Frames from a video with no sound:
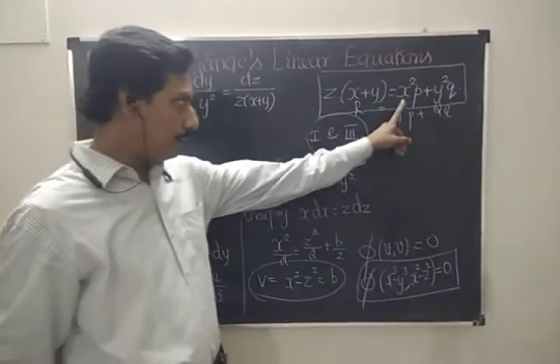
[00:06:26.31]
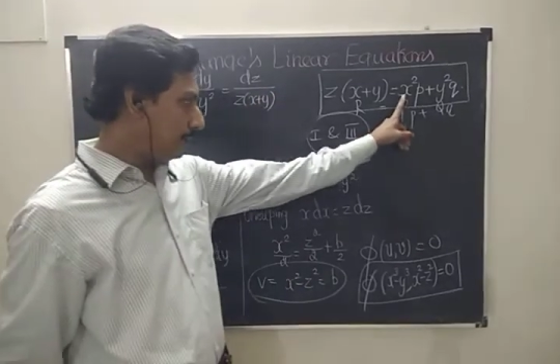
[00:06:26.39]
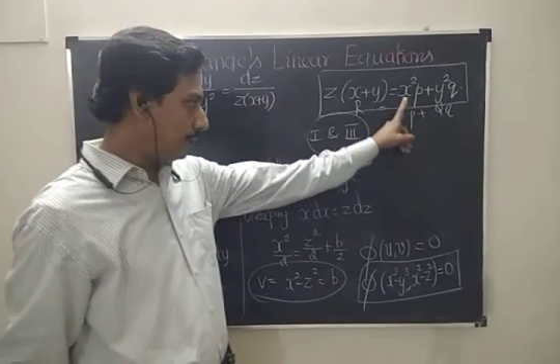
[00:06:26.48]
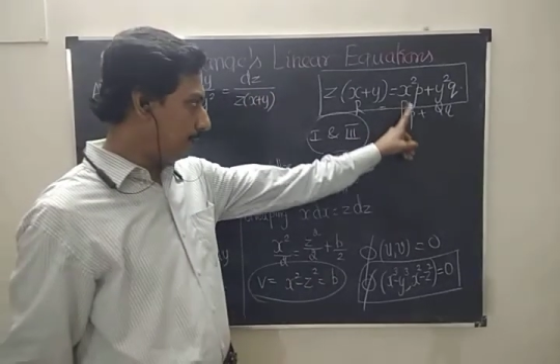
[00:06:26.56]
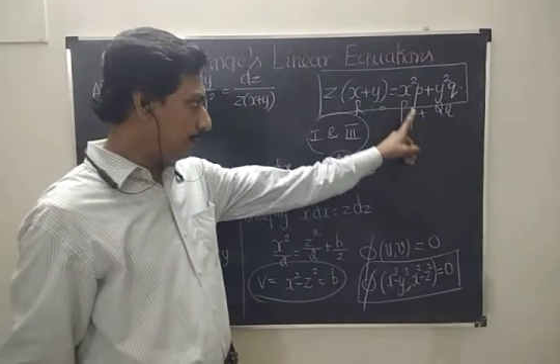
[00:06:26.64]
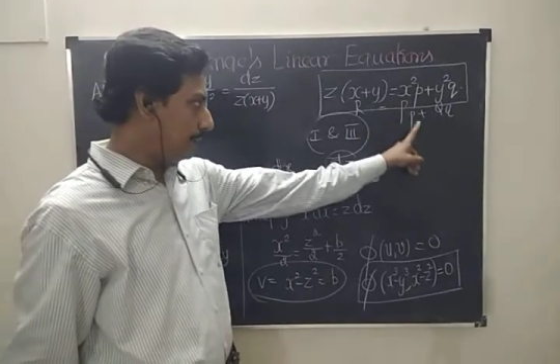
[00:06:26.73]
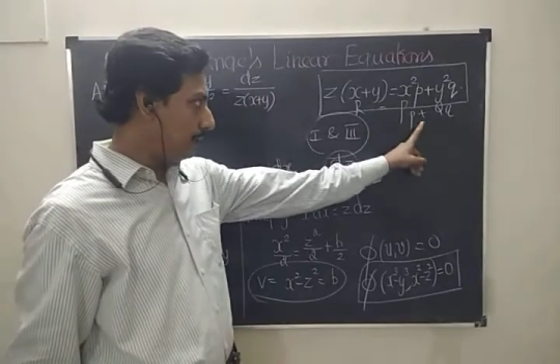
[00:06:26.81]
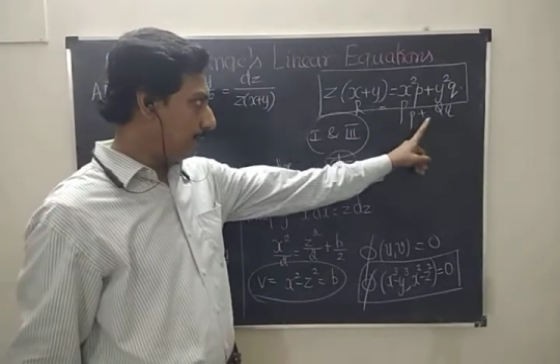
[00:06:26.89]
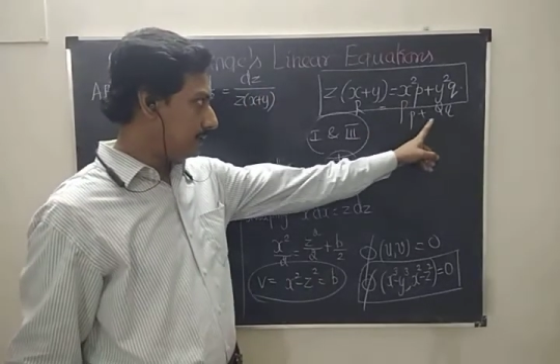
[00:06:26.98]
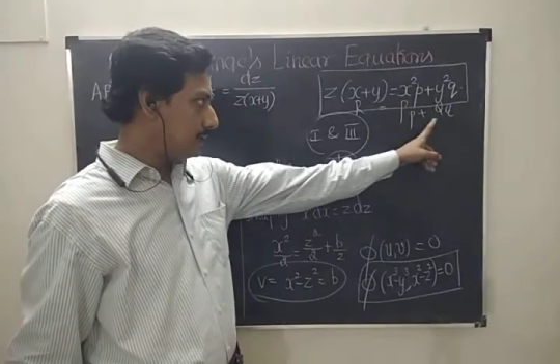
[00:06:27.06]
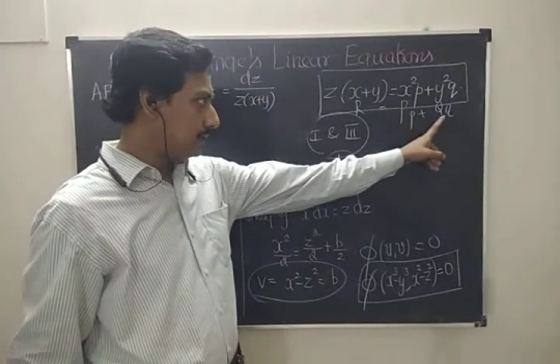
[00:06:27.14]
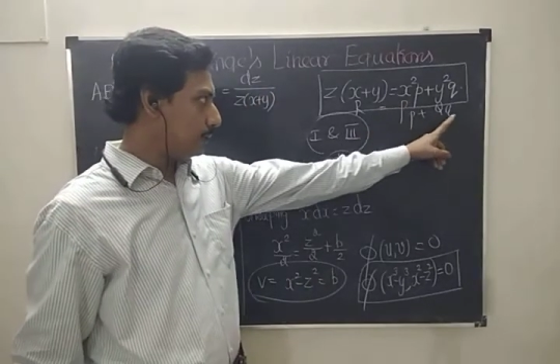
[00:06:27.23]
pp
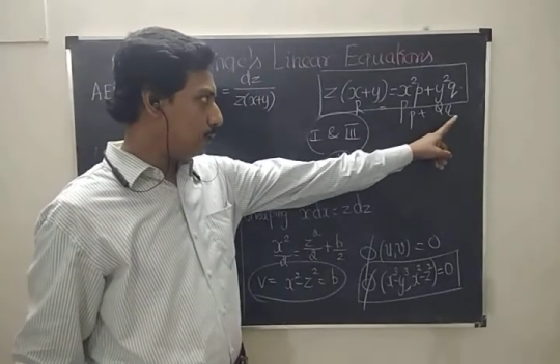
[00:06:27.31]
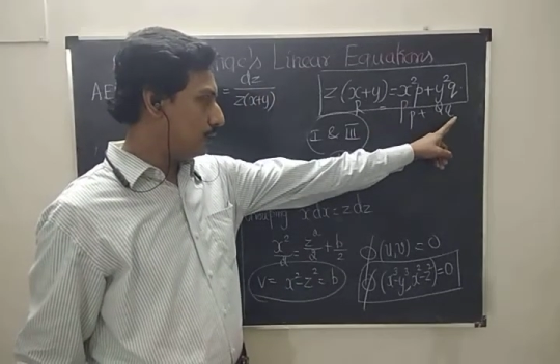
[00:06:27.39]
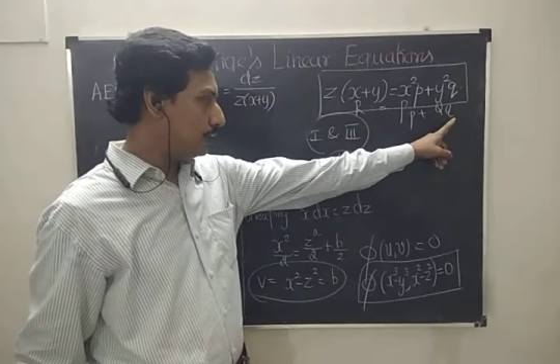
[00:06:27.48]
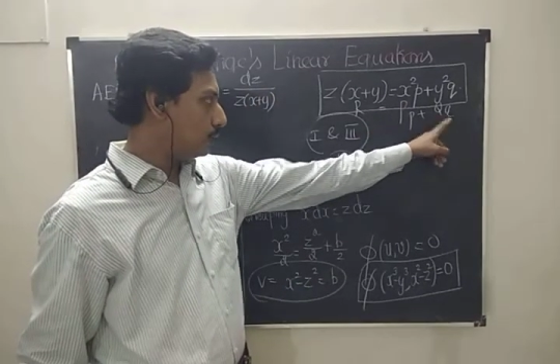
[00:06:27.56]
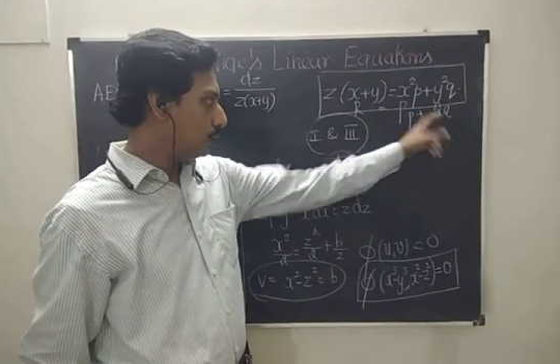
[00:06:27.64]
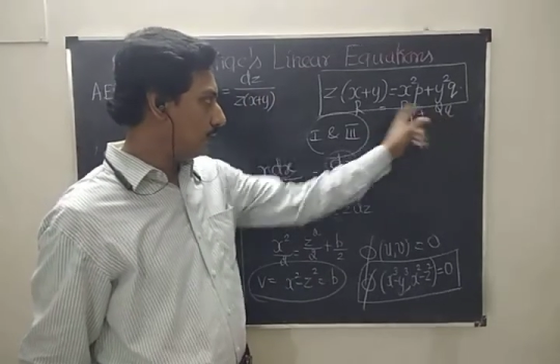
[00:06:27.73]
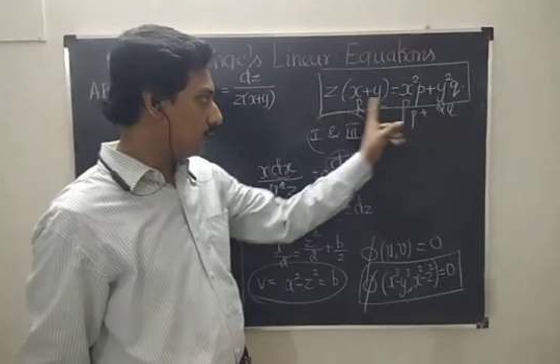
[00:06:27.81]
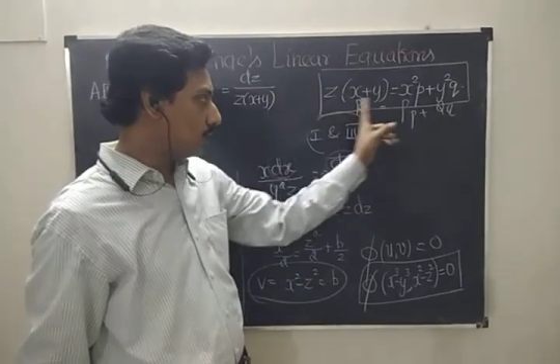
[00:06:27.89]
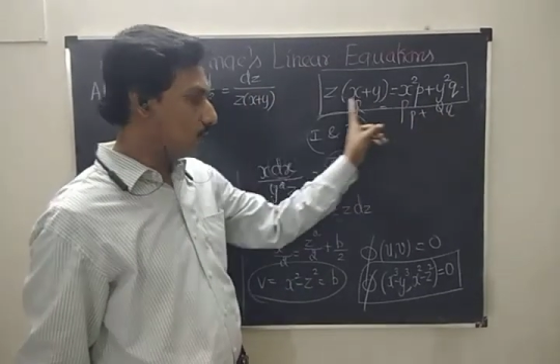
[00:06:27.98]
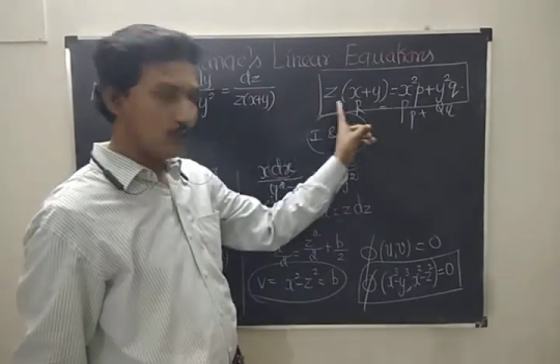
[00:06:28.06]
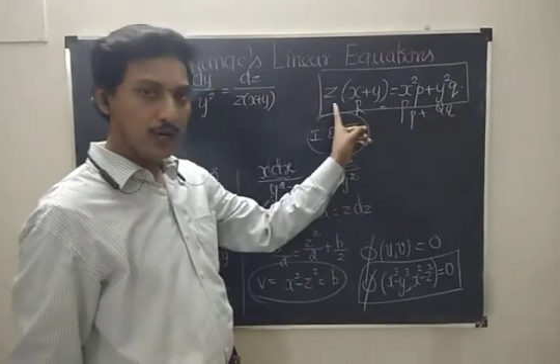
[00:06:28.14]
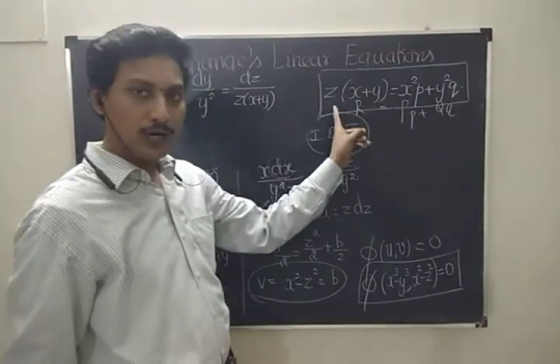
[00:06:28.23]
plus qq is
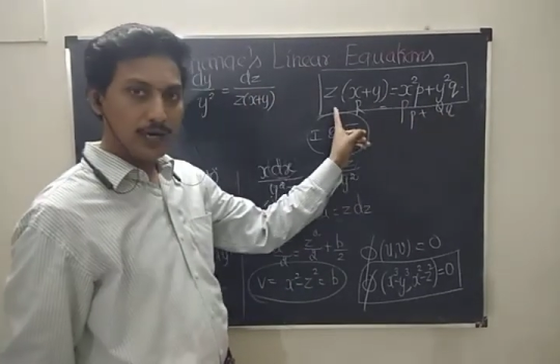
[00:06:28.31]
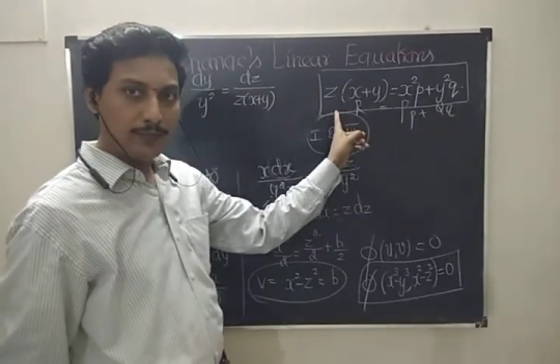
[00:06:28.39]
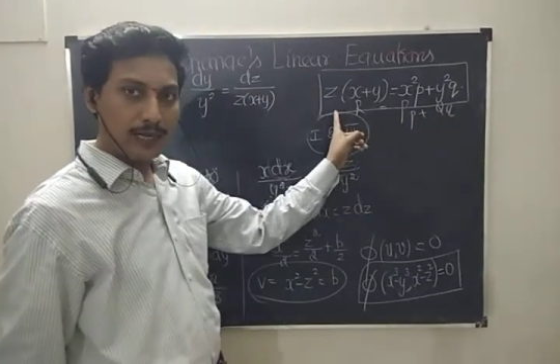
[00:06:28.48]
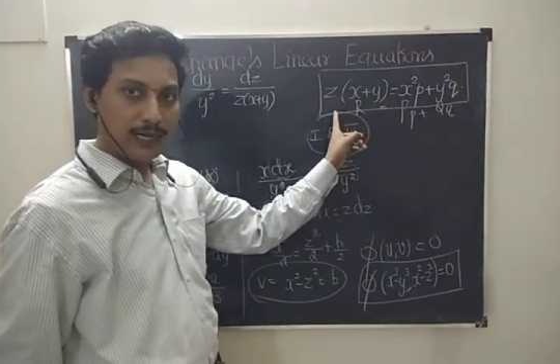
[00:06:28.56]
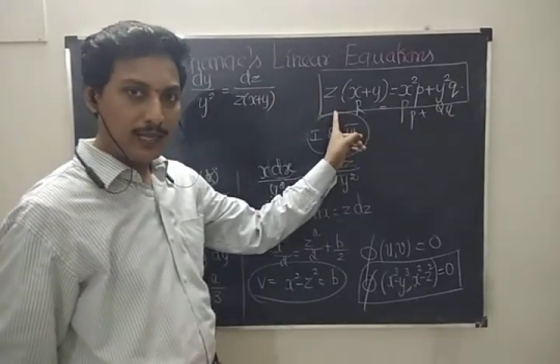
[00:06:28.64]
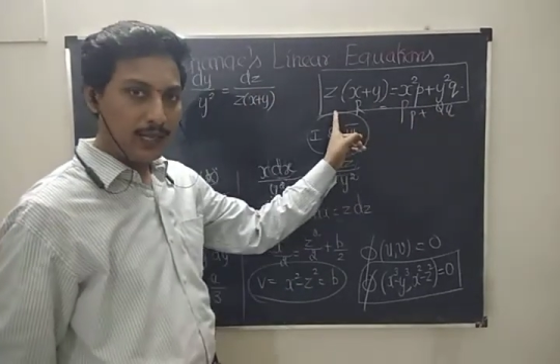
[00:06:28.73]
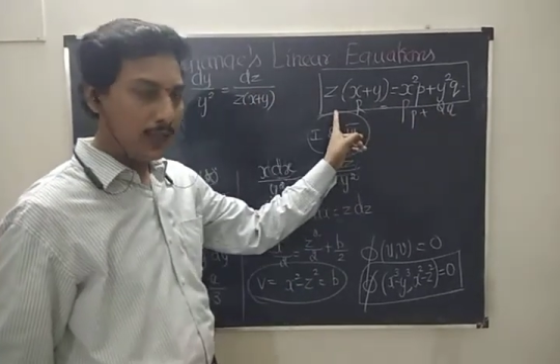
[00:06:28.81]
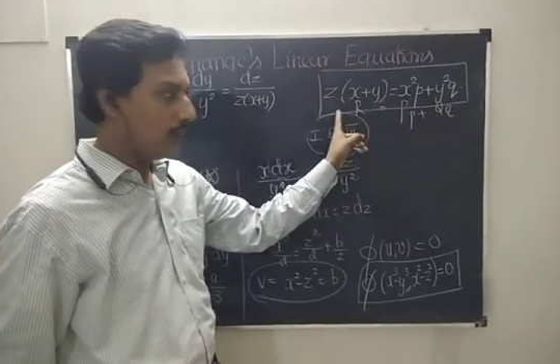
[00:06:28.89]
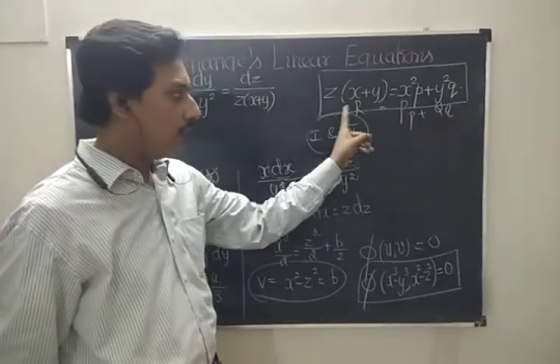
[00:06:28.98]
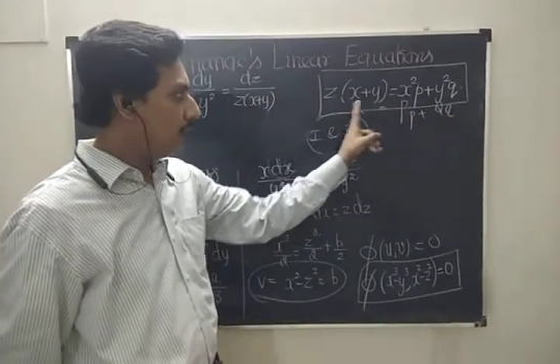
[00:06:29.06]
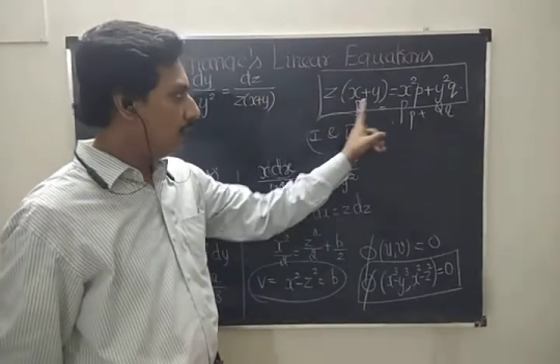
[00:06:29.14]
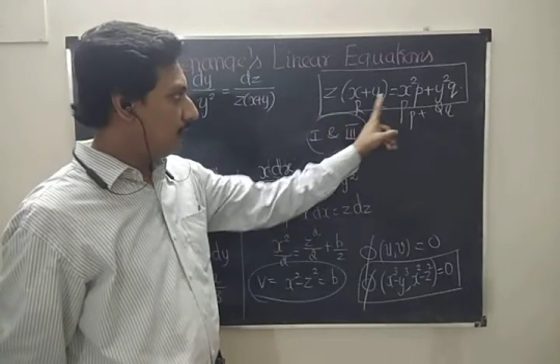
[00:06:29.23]
equal to r model.